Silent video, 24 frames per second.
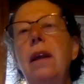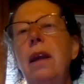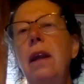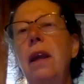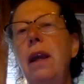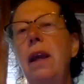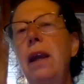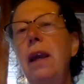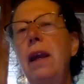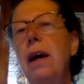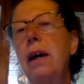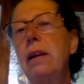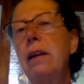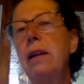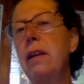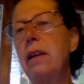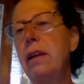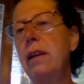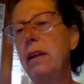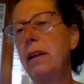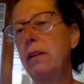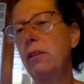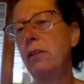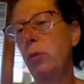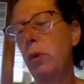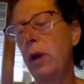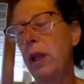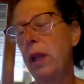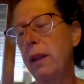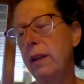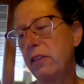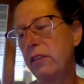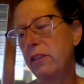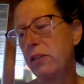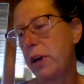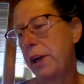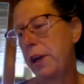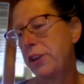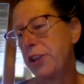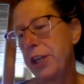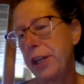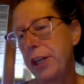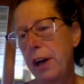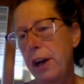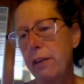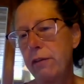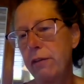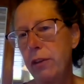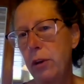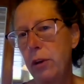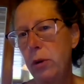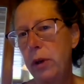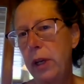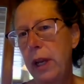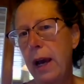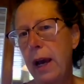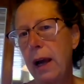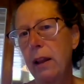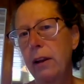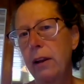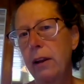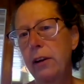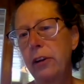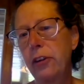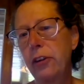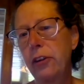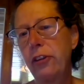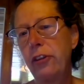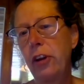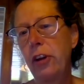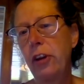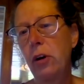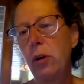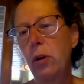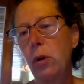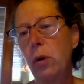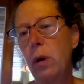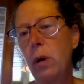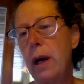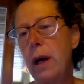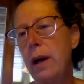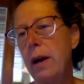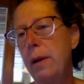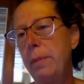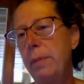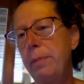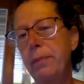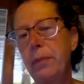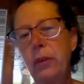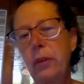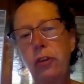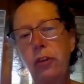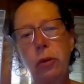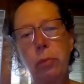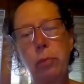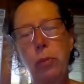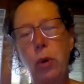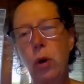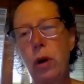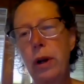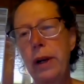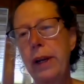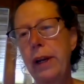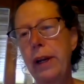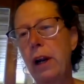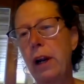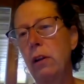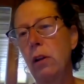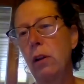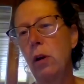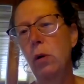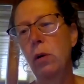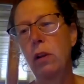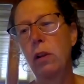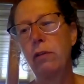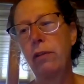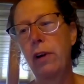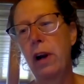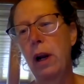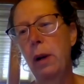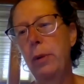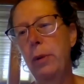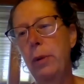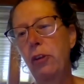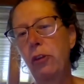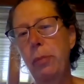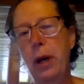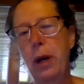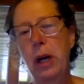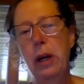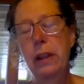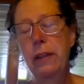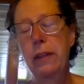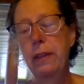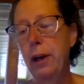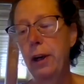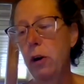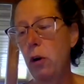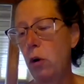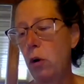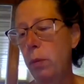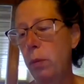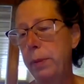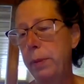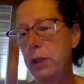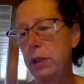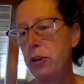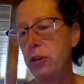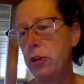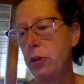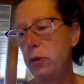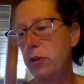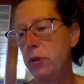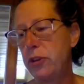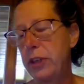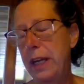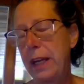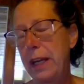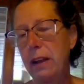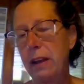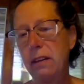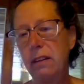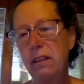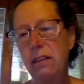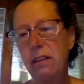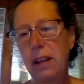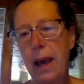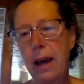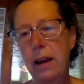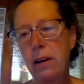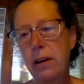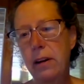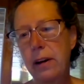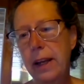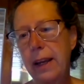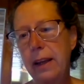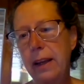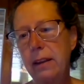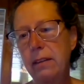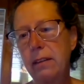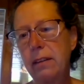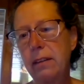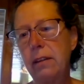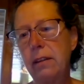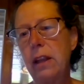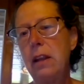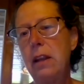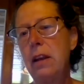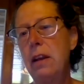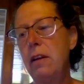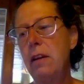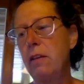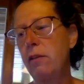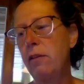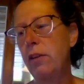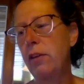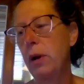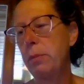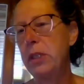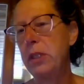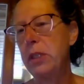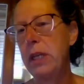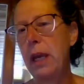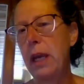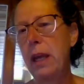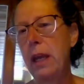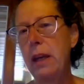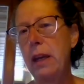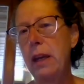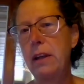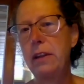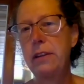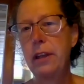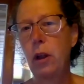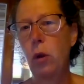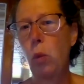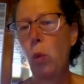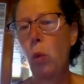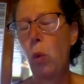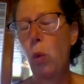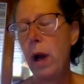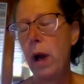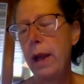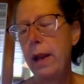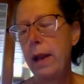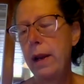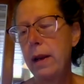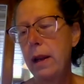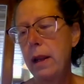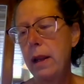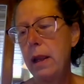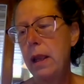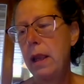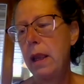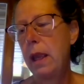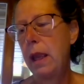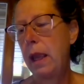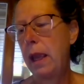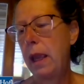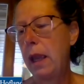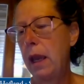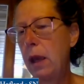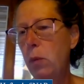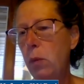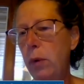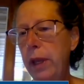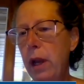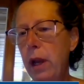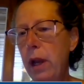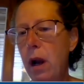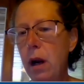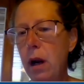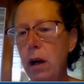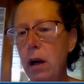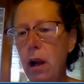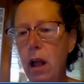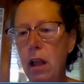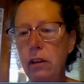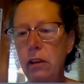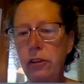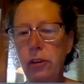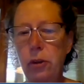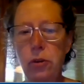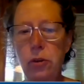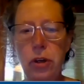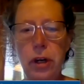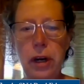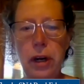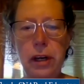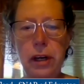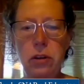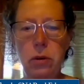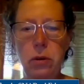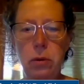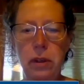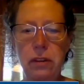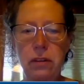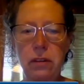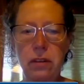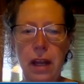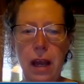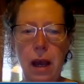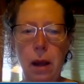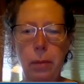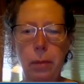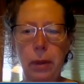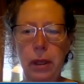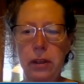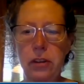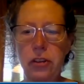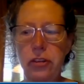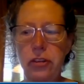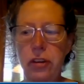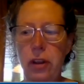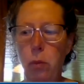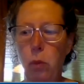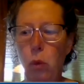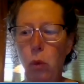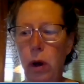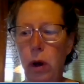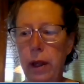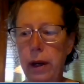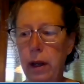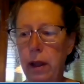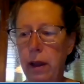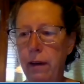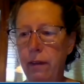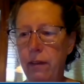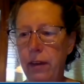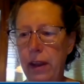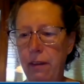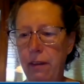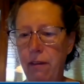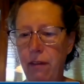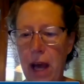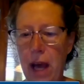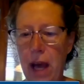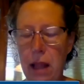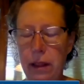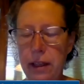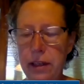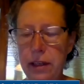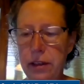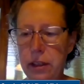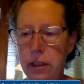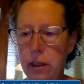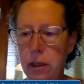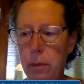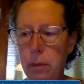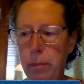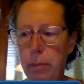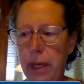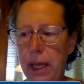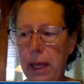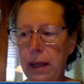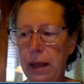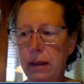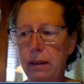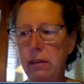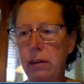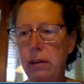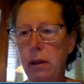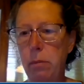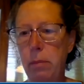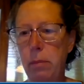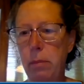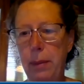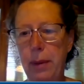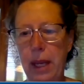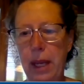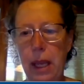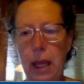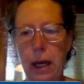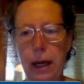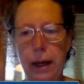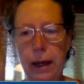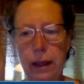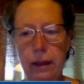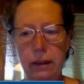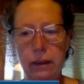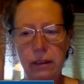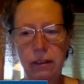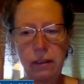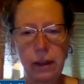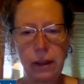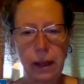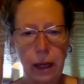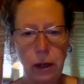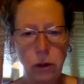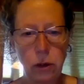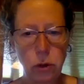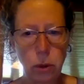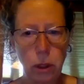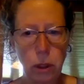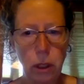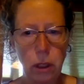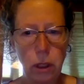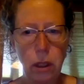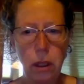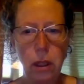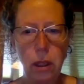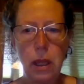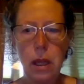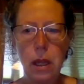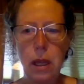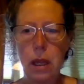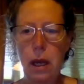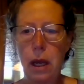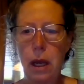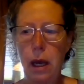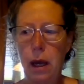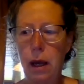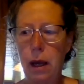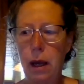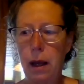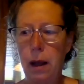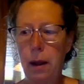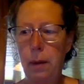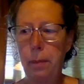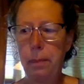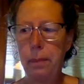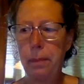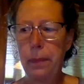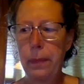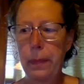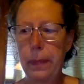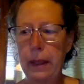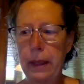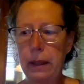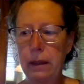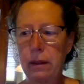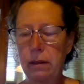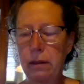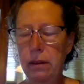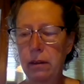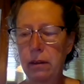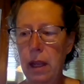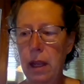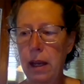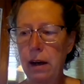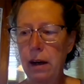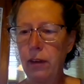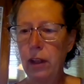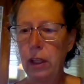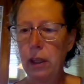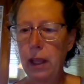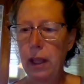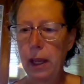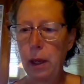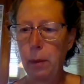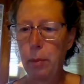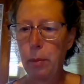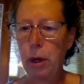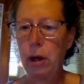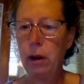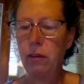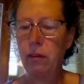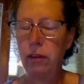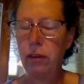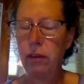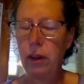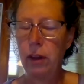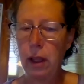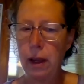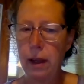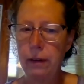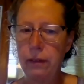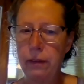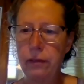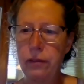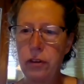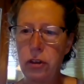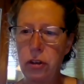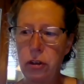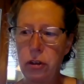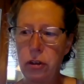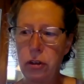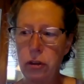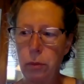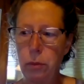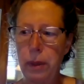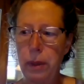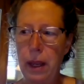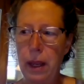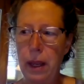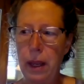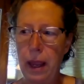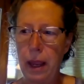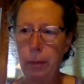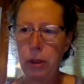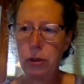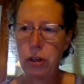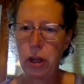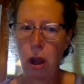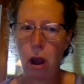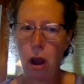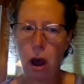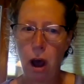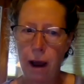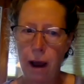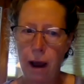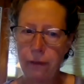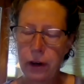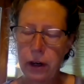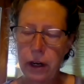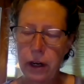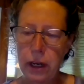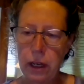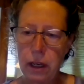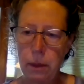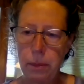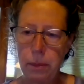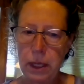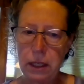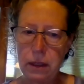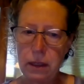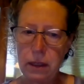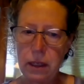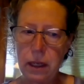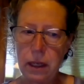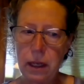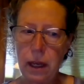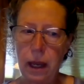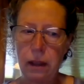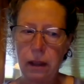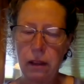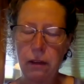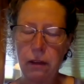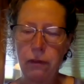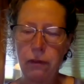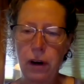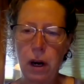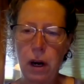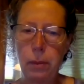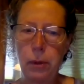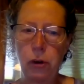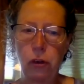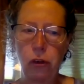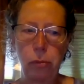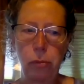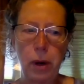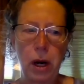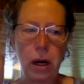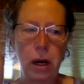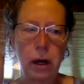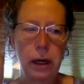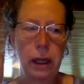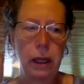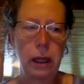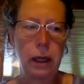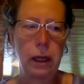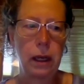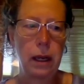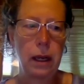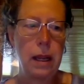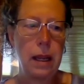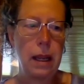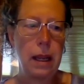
and as well as stretching our food dollars. So, um, supporting our local farmers market. They're open Tuesday and Saturdays from 10 until 1. And we are also trying to establish somewhat of a volunteer base and maybe getting a schedule um, it's kind of a labor of love to be able to offer EBT at the farmers market